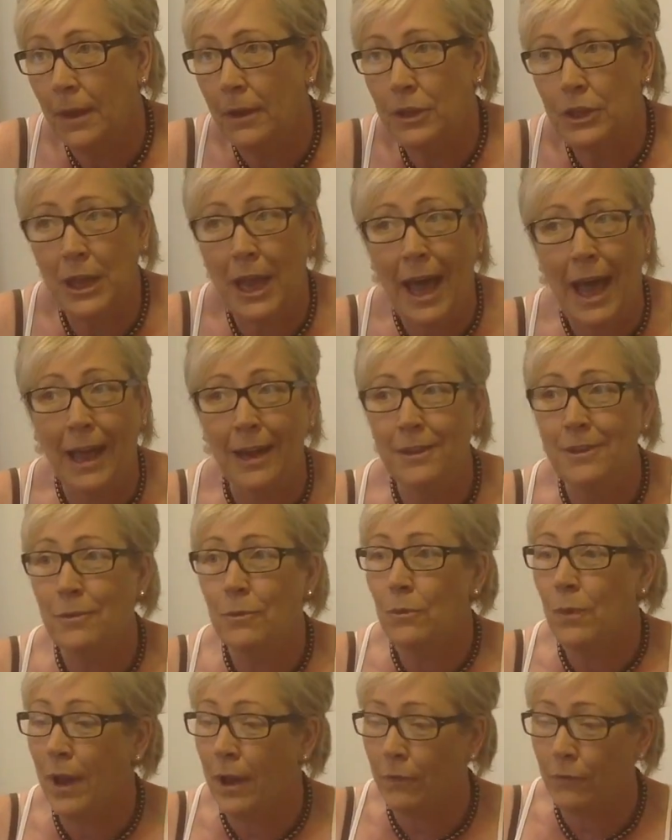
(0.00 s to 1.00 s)
She
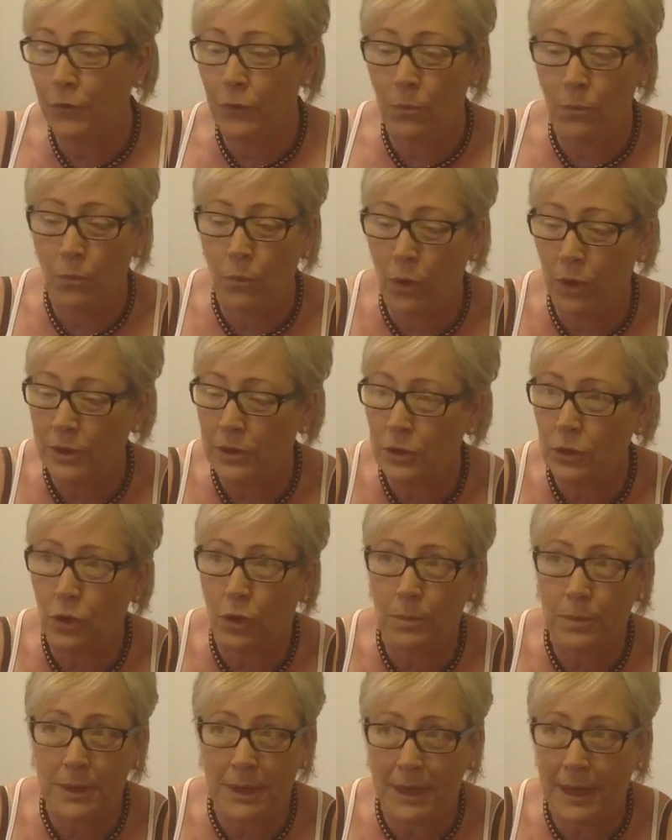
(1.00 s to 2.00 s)
hadn't went from one
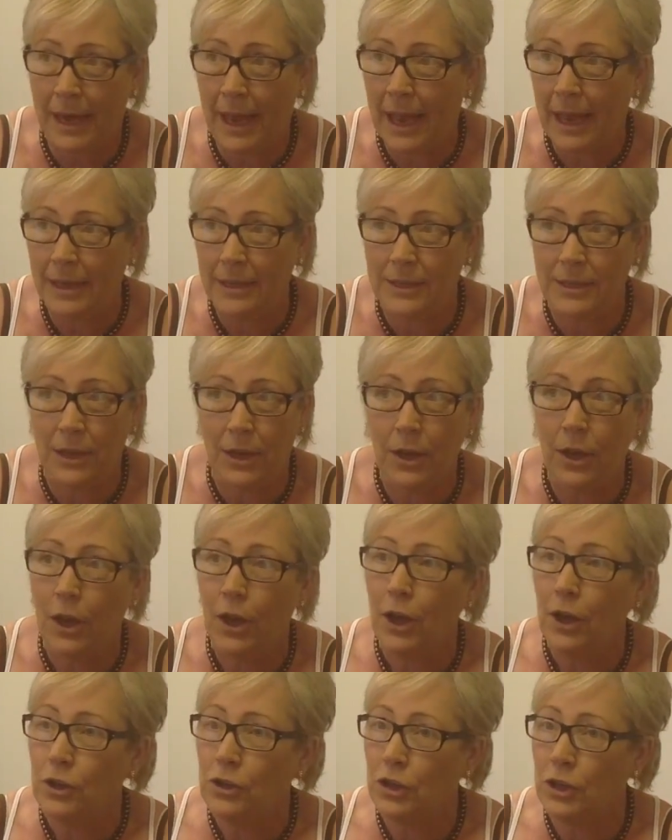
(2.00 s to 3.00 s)
stop to the next,
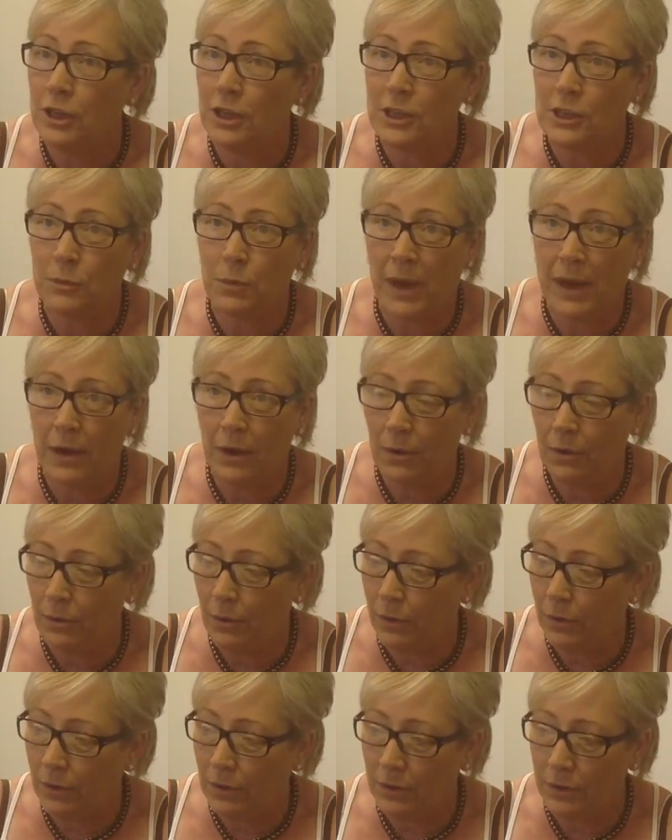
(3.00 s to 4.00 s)
she just went
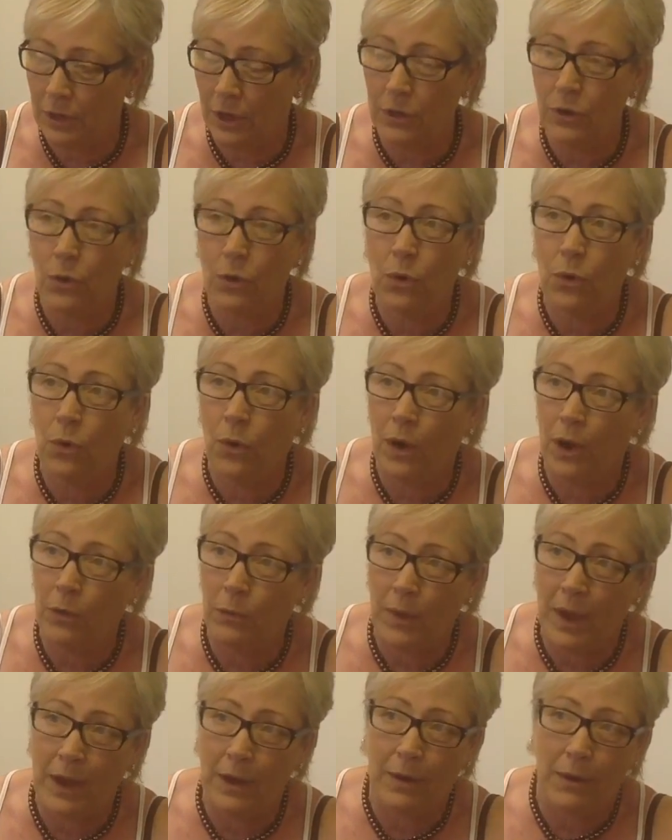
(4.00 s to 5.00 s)
gun-ho
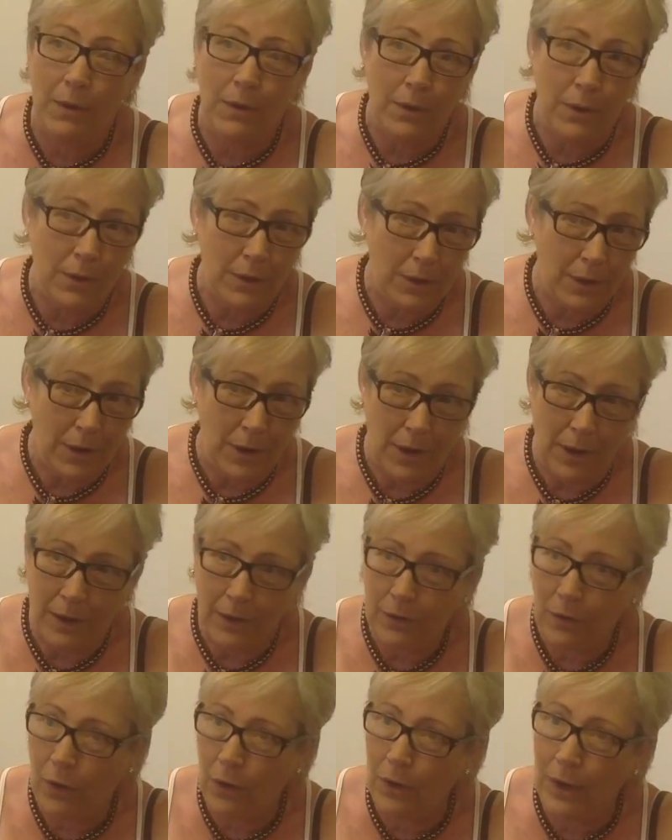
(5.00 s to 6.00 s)
and went
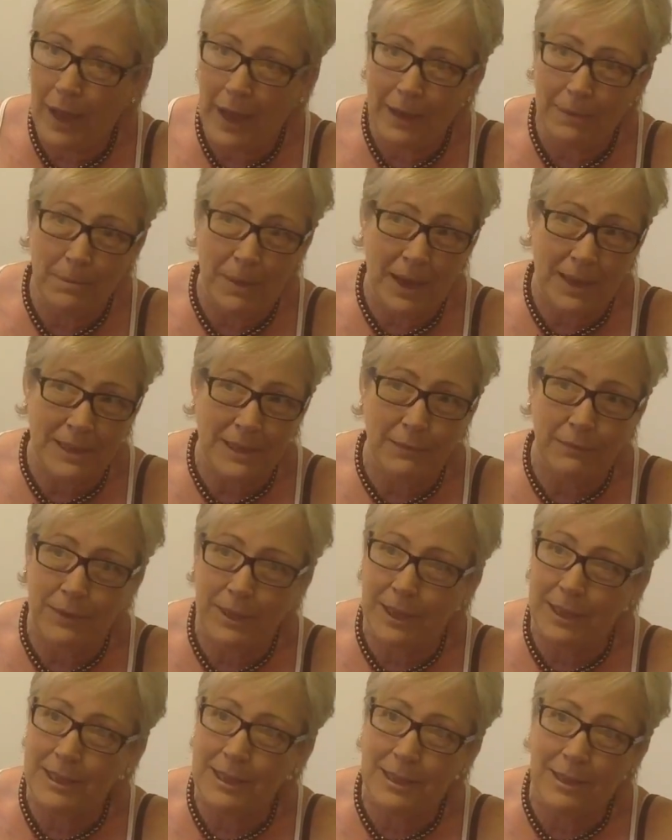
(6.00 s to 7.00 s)
all that massive
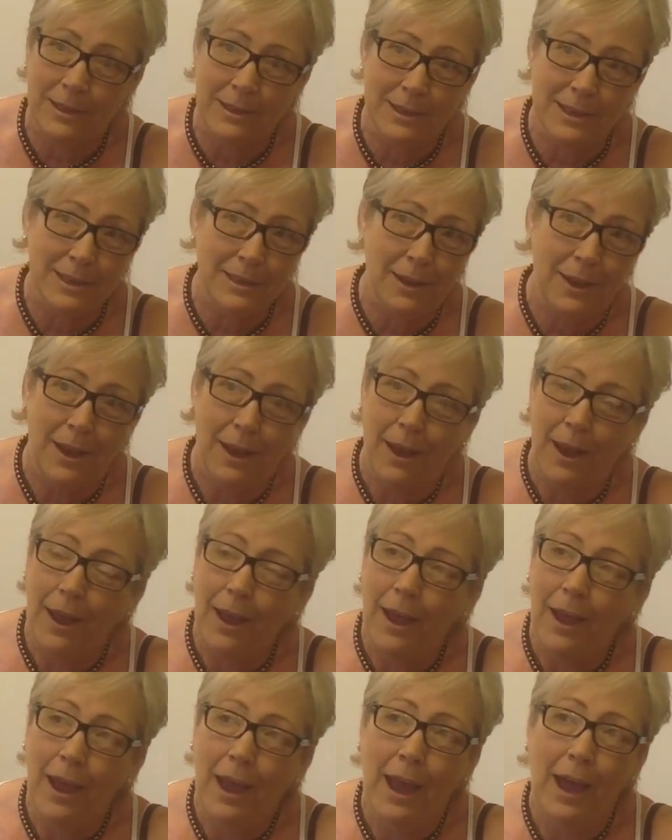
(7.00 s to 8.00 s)
distance.
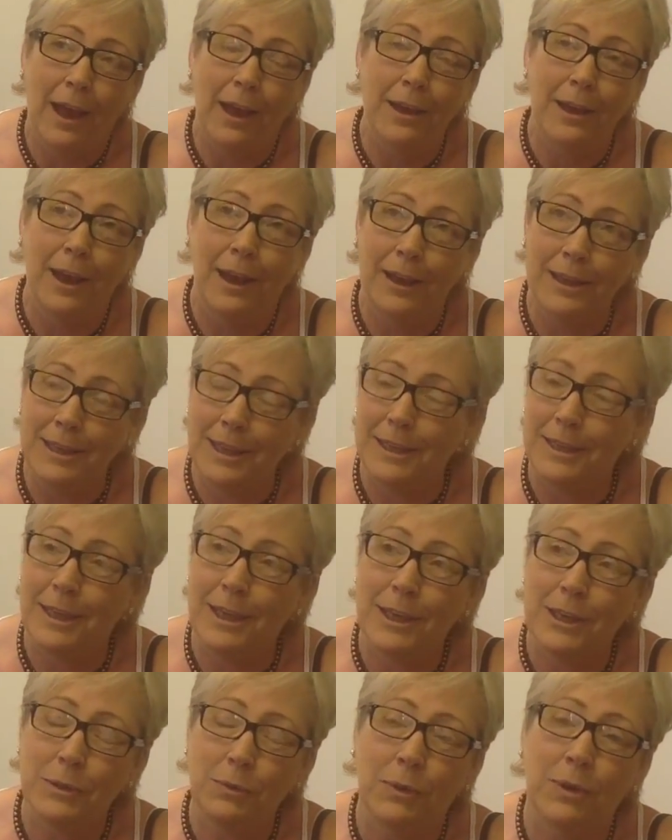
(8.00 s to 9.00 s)
And as I
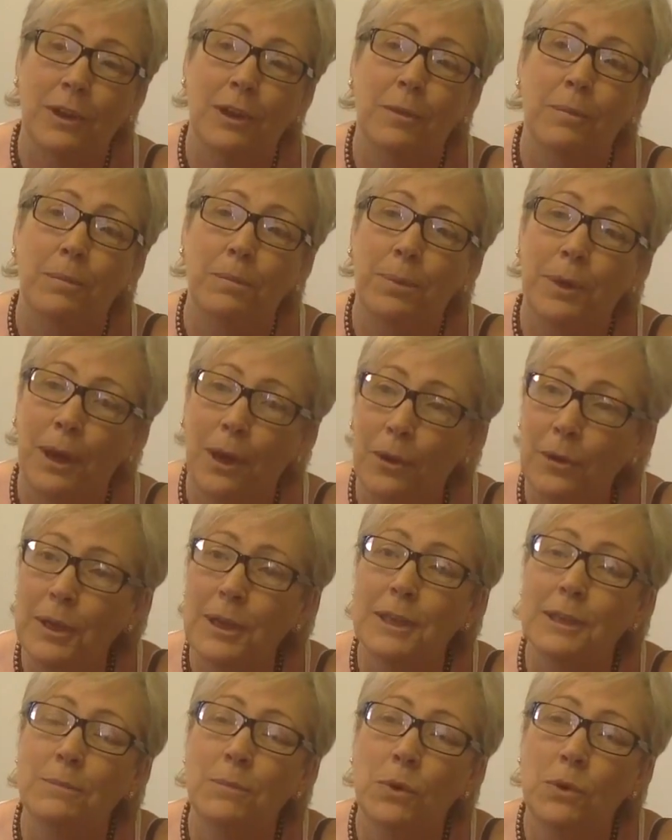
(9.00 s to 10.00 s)
say, it's one of the
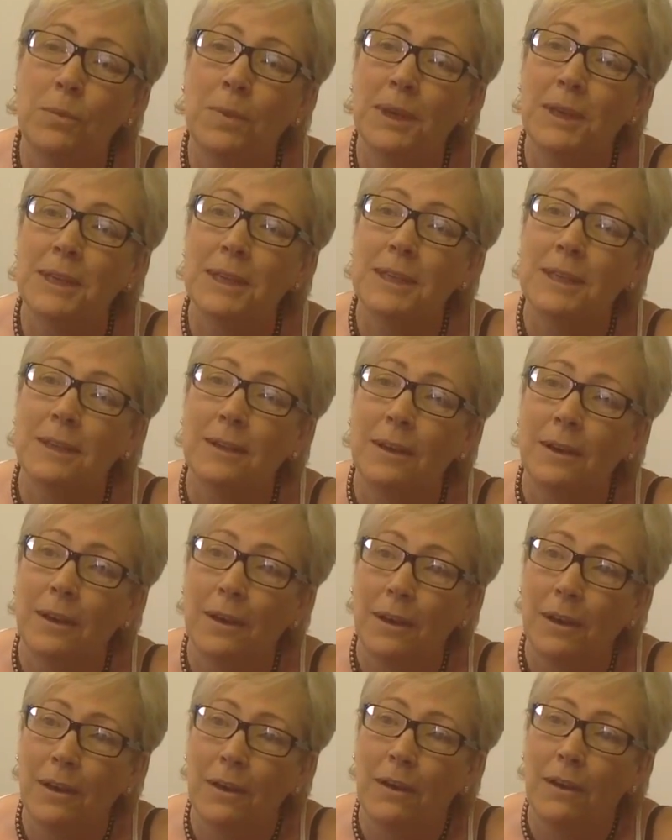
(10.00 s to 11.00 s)
proudest moments
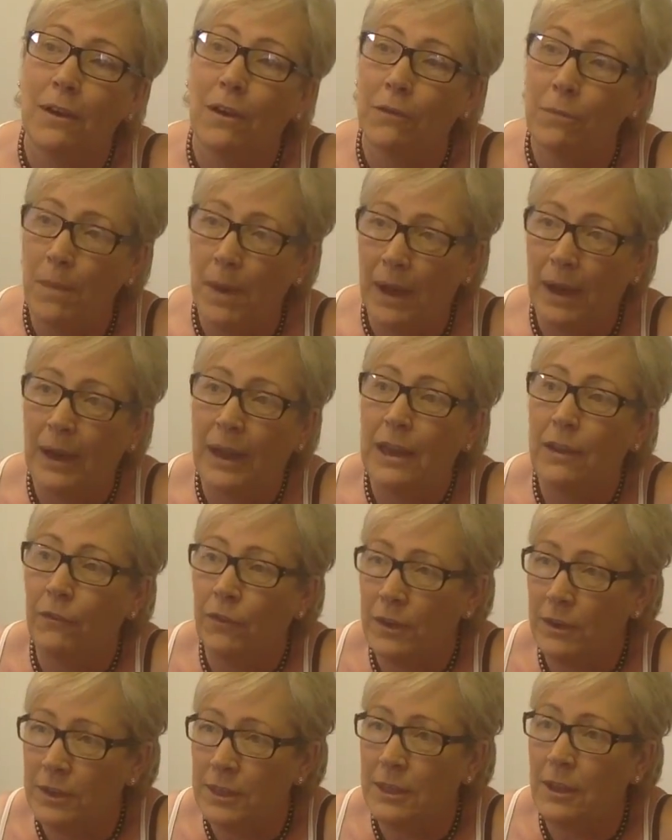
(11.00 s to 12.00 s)
of my
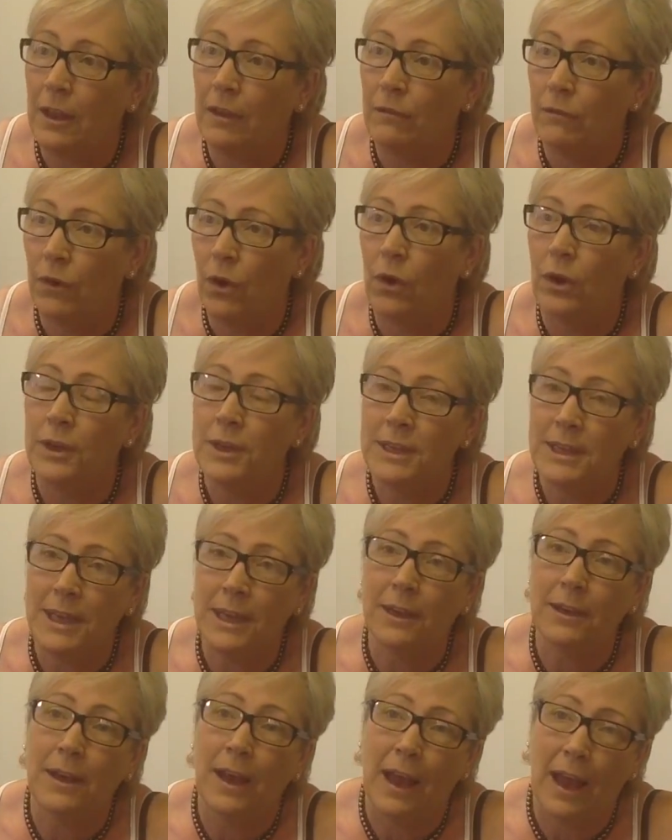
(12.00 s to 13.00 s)
life in
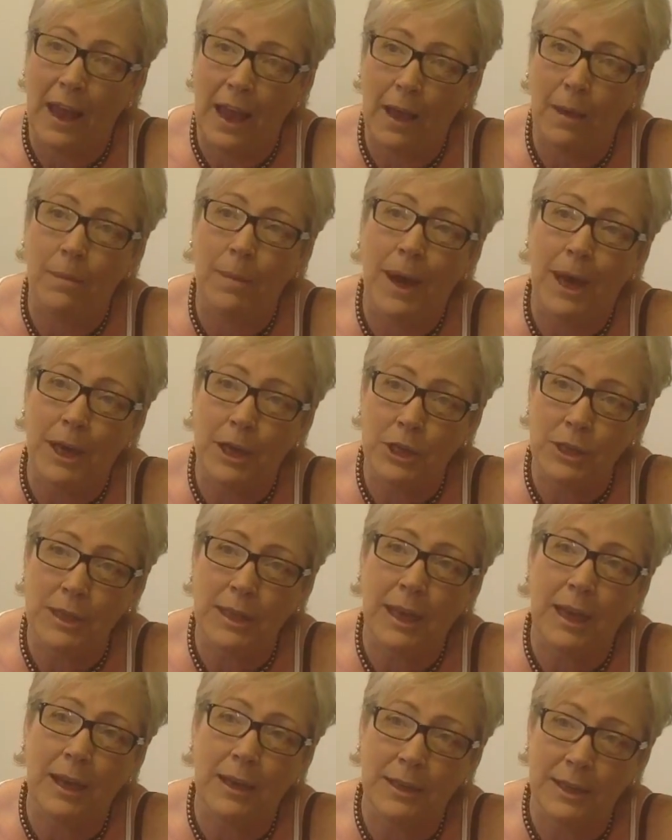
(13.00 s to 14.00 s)
volunteering that I managed
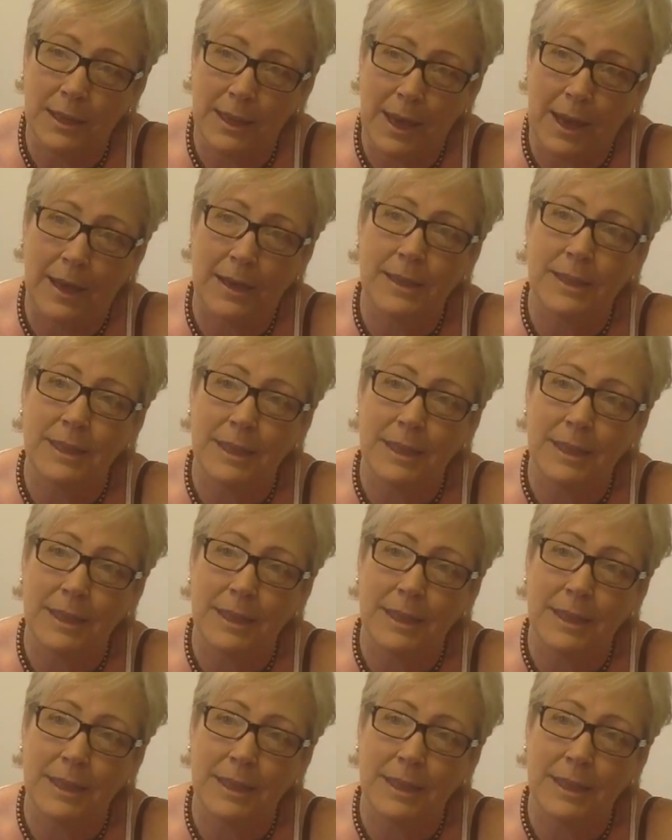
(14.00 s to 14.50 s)
to get to that